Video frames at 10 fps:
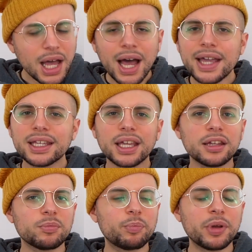I
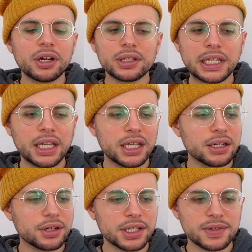can barely
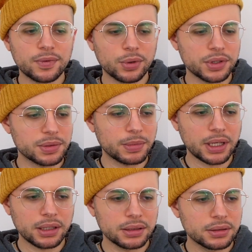hear his voice,
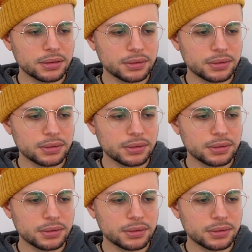man.